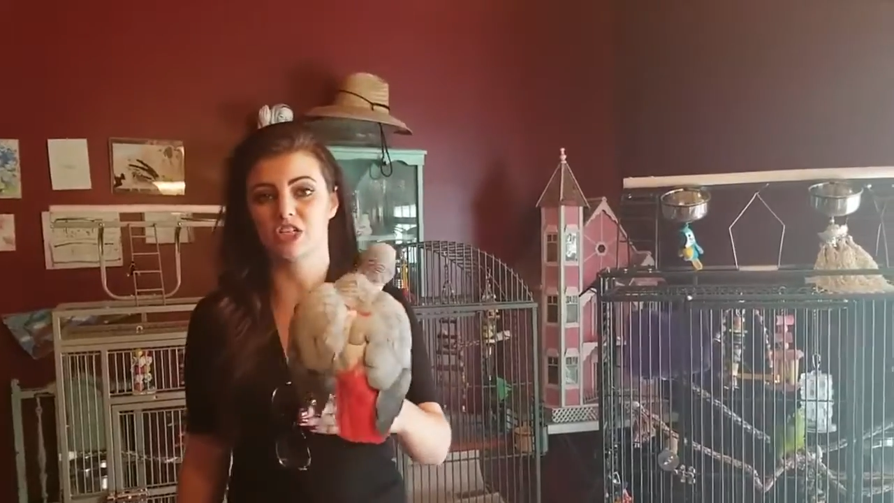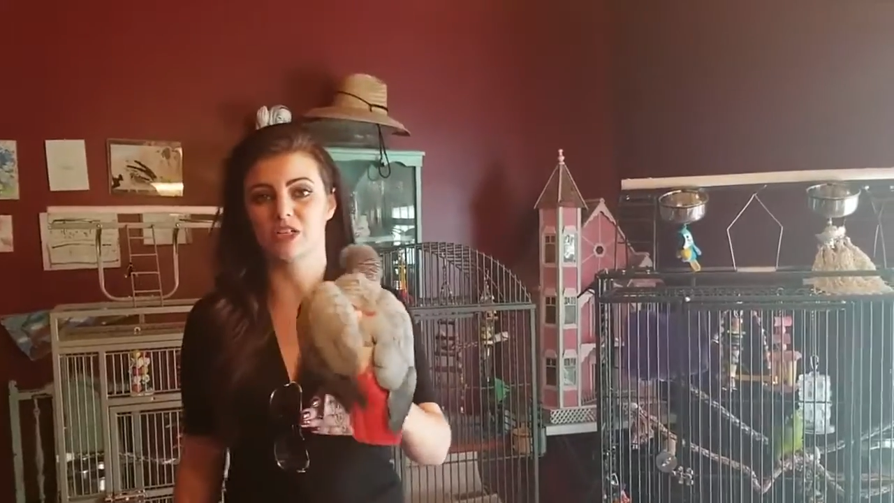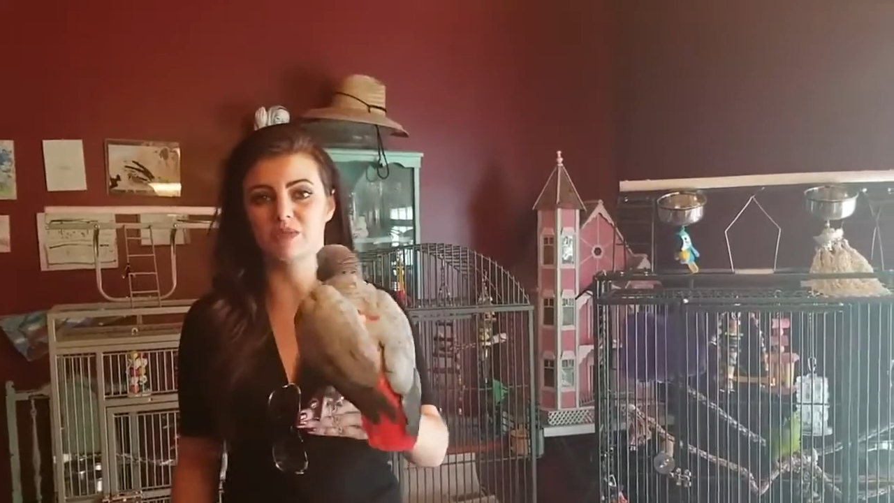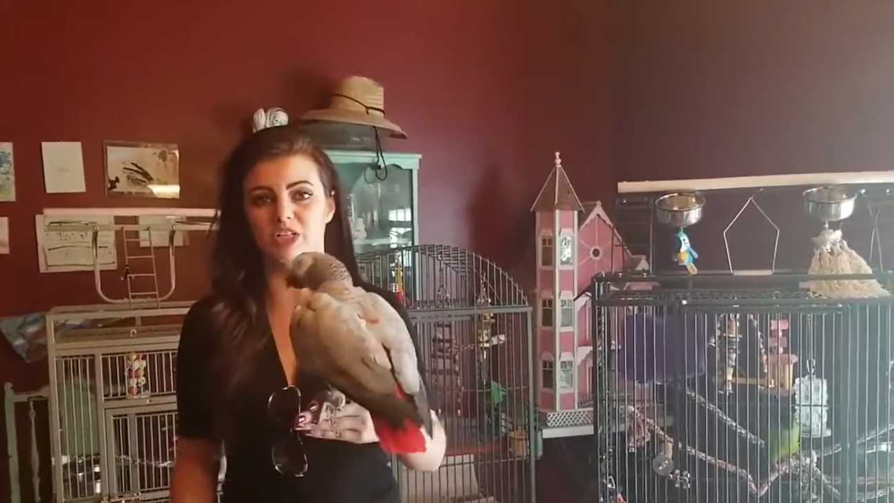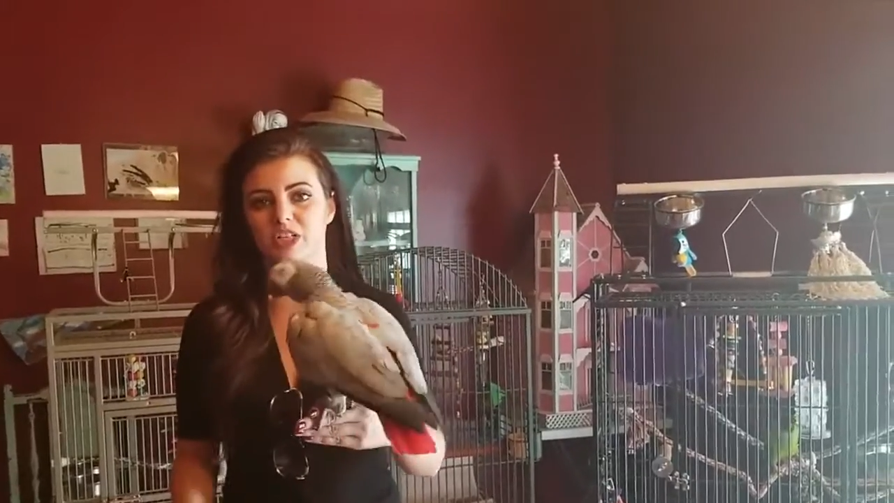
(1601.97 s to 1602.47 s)

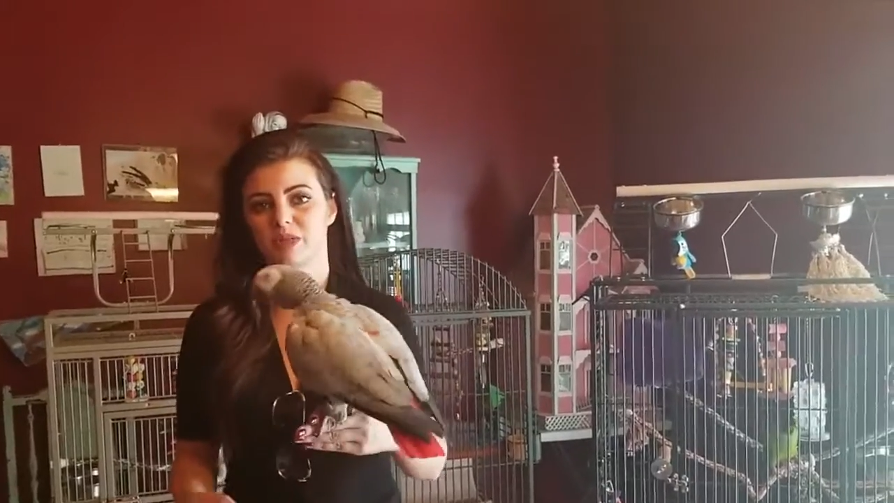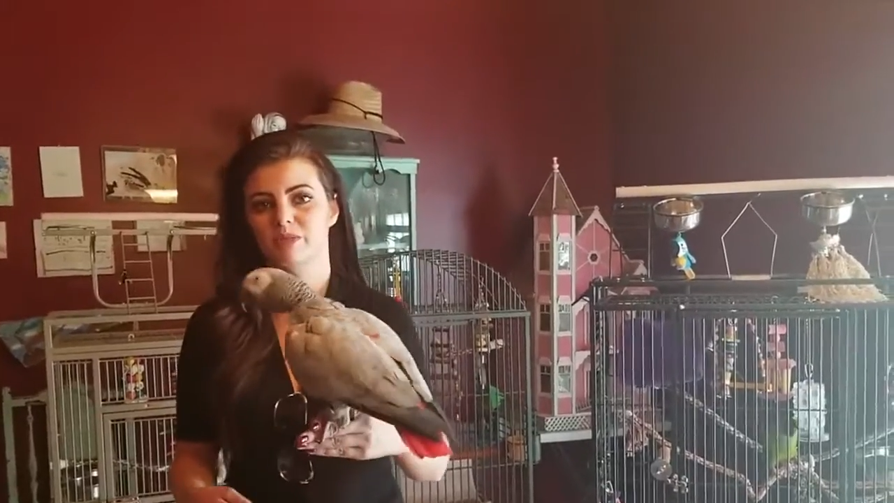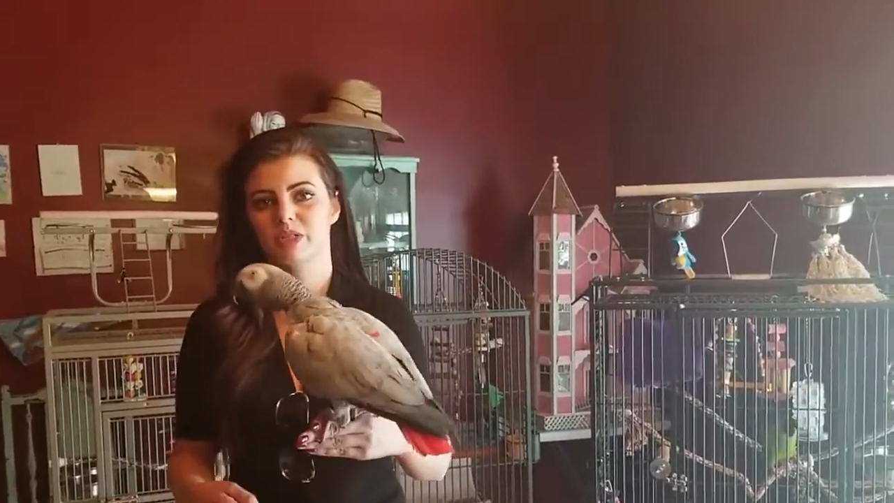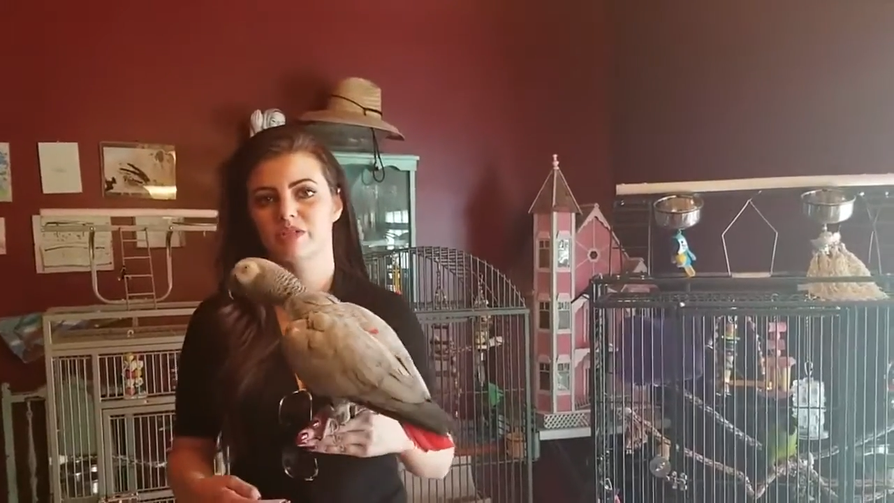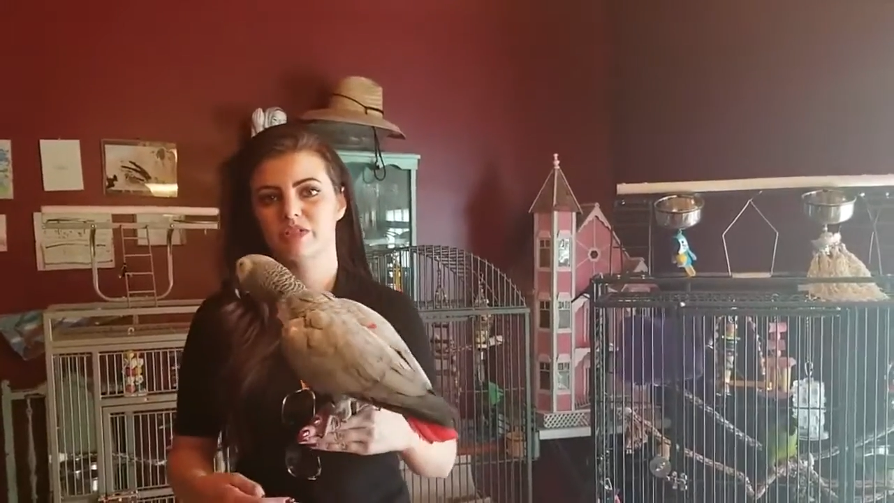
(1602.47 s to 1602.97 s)
could be a good
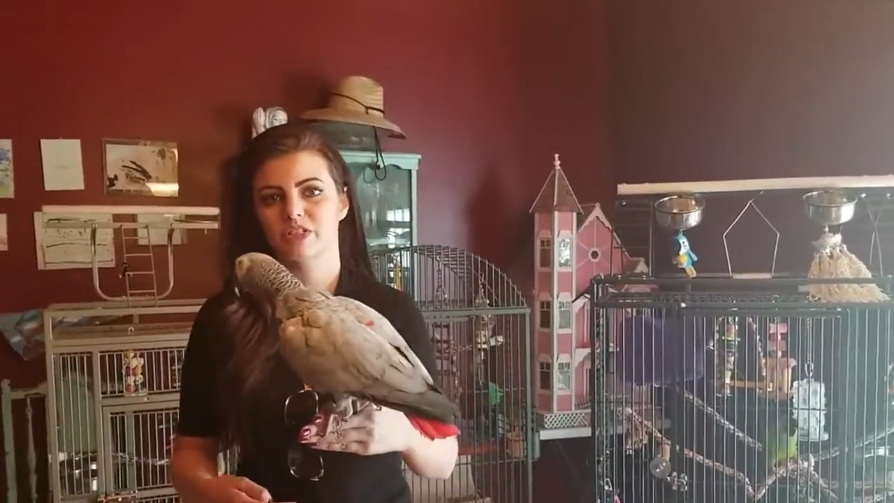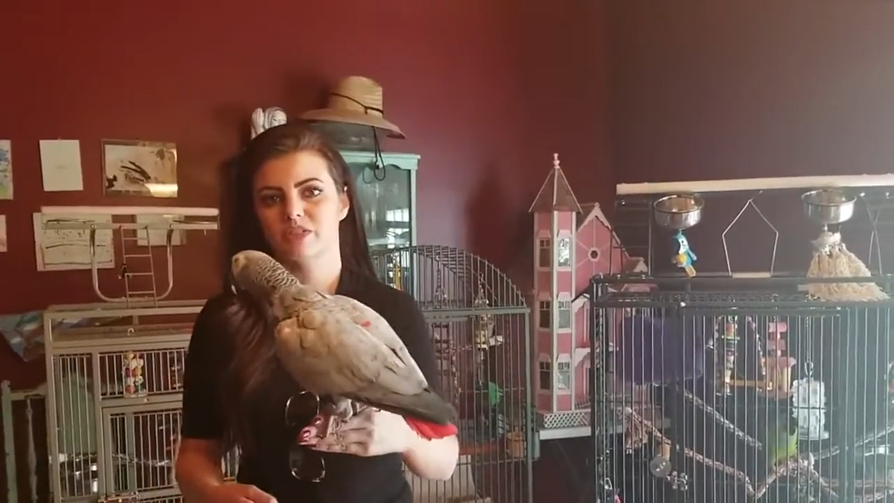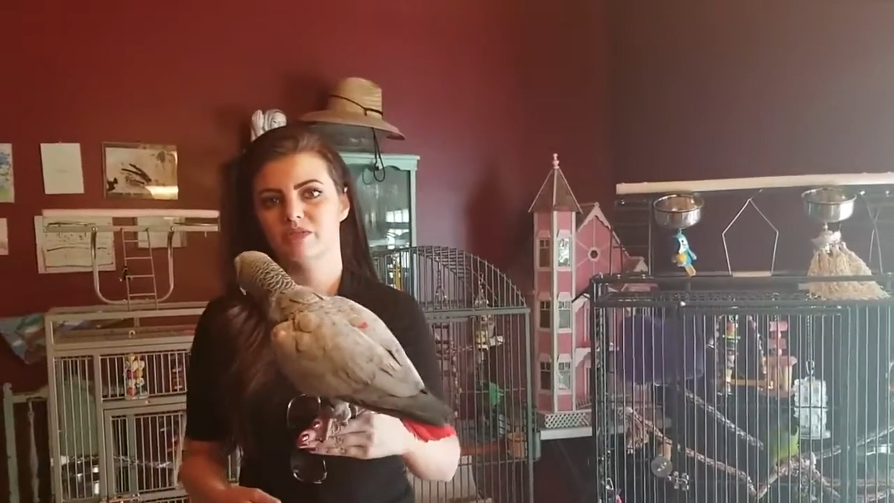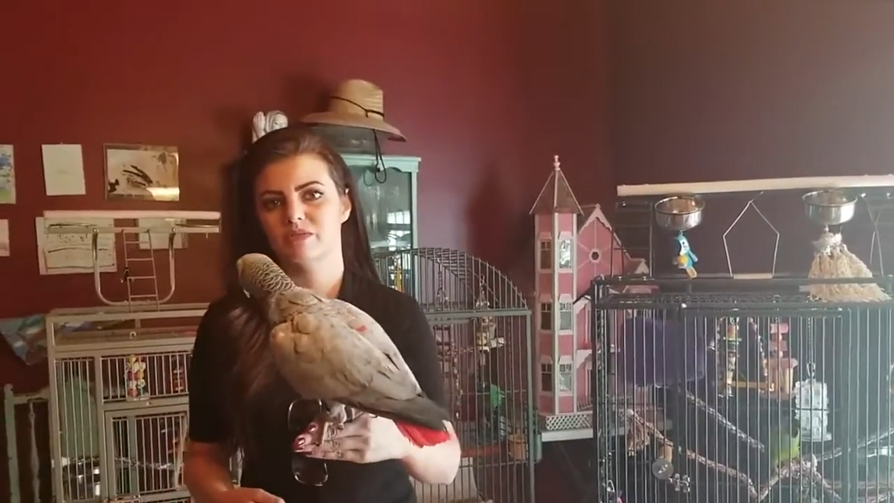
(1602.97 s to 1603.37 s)
bird for you.